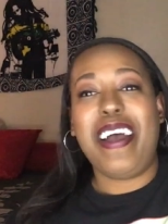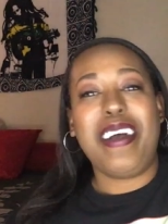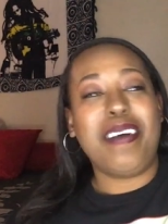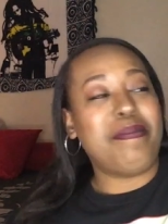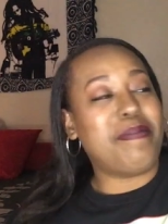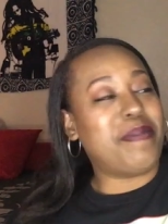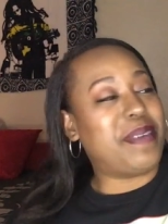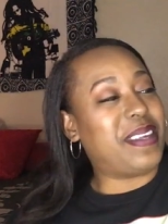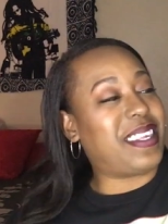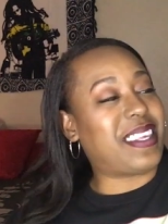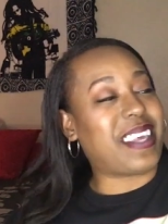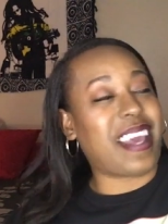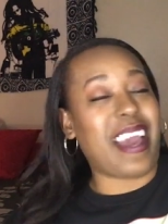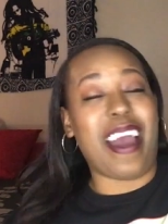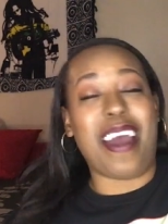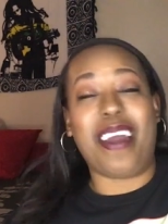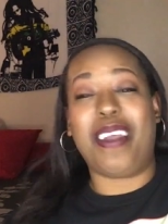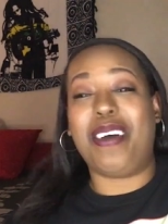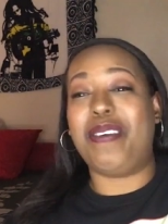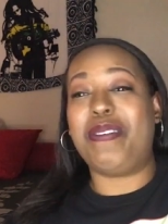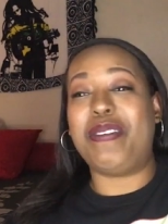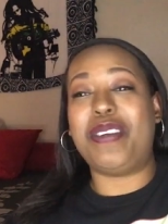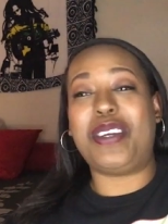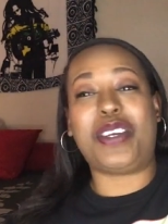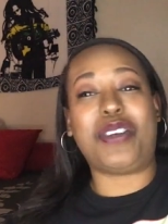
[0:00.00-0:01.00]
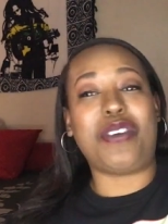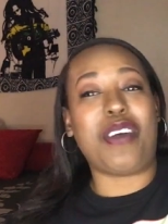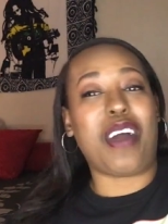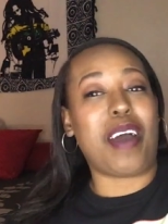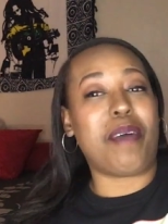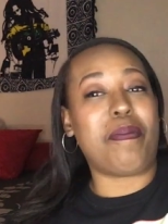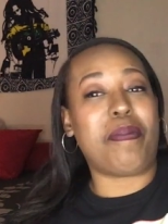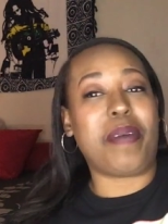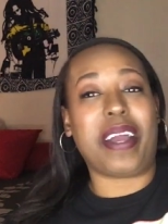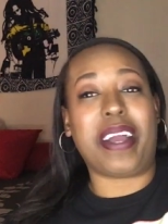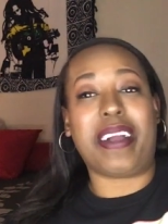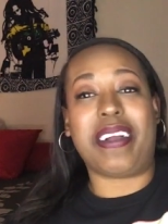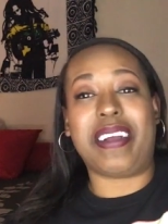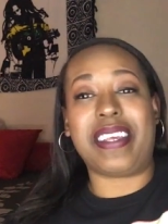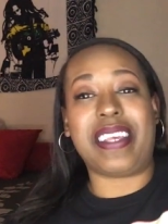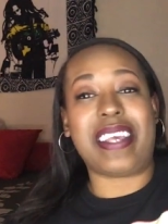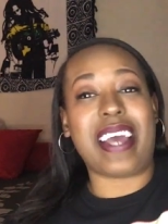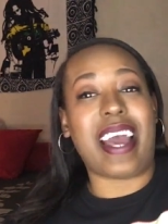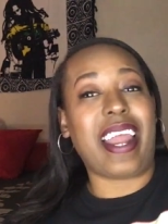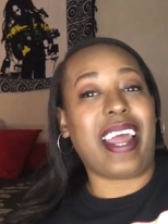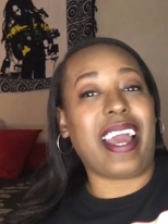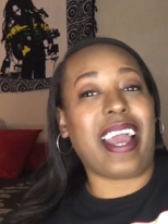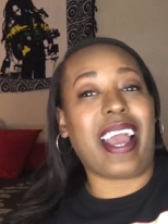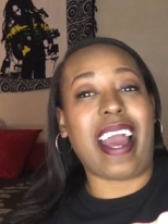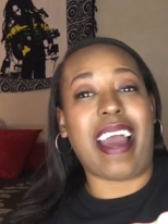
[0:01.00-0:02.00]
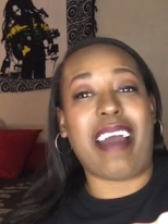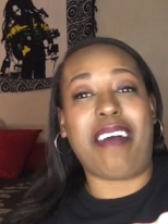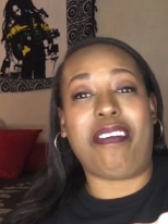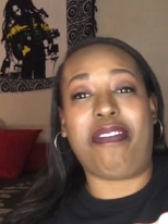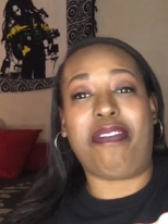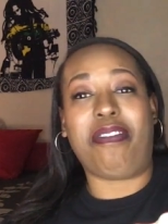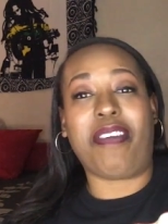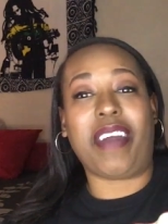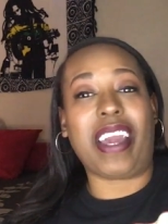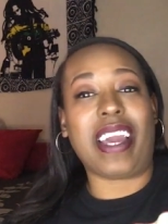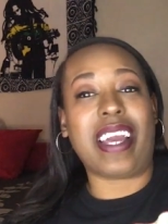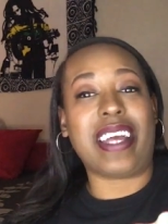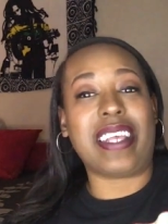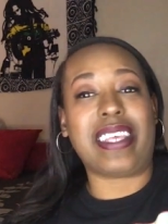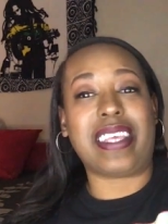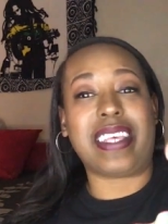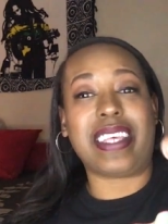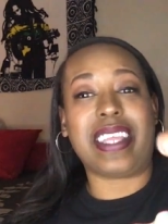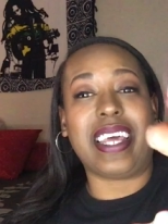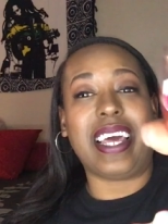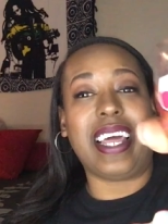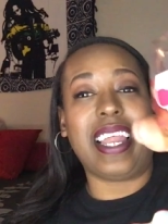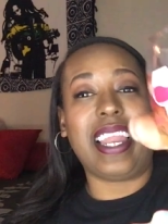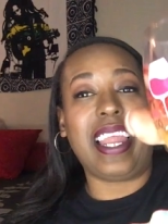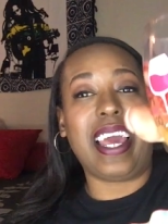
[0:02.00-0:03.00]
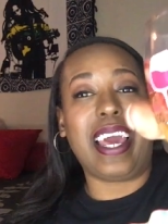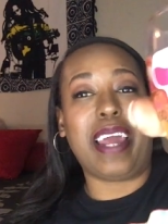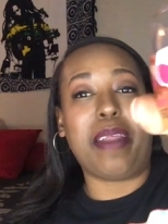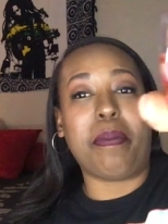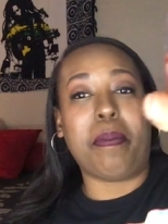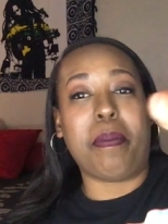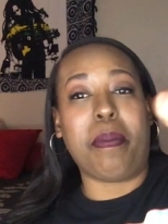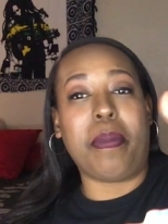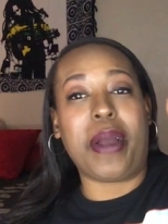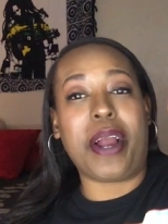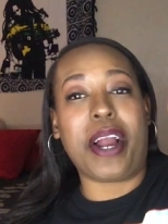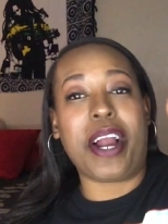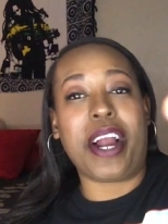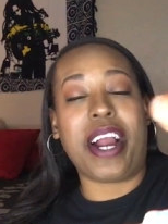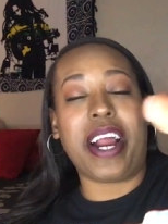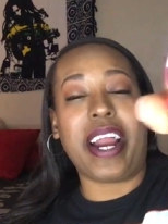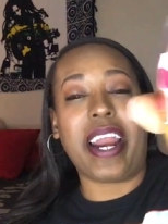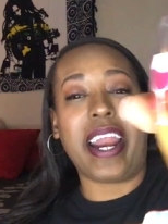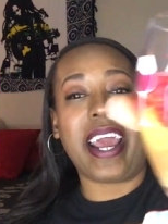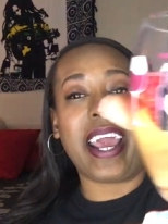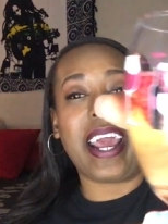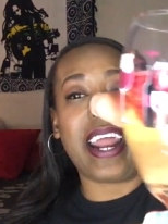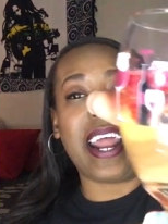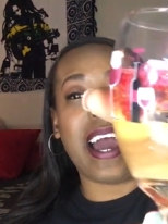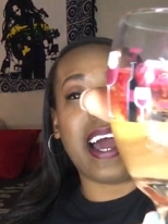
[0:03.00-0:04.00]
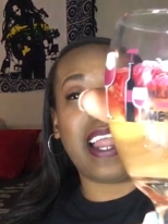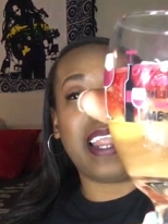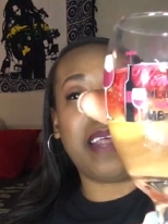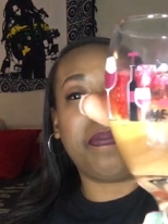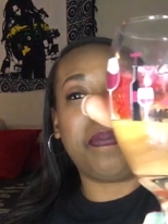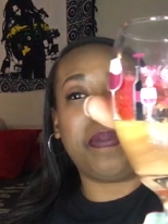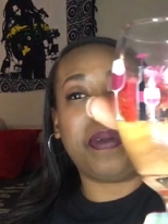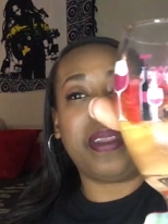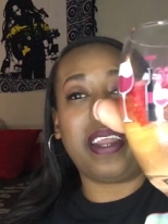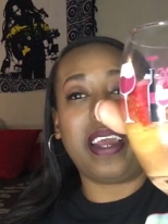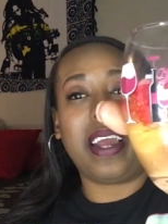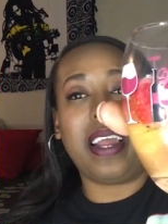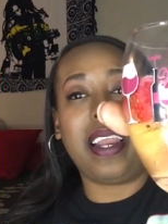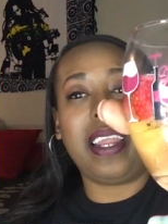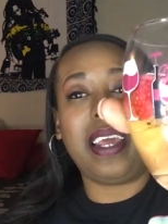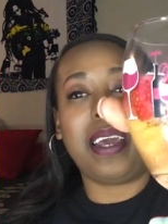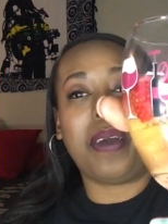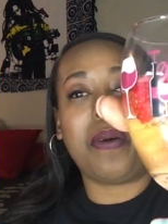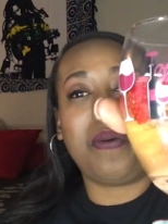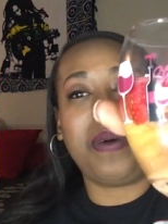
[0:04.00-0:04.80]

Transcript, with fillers: Moscato with strawberries. I done got fancy, Then let them marinate all up in that lick.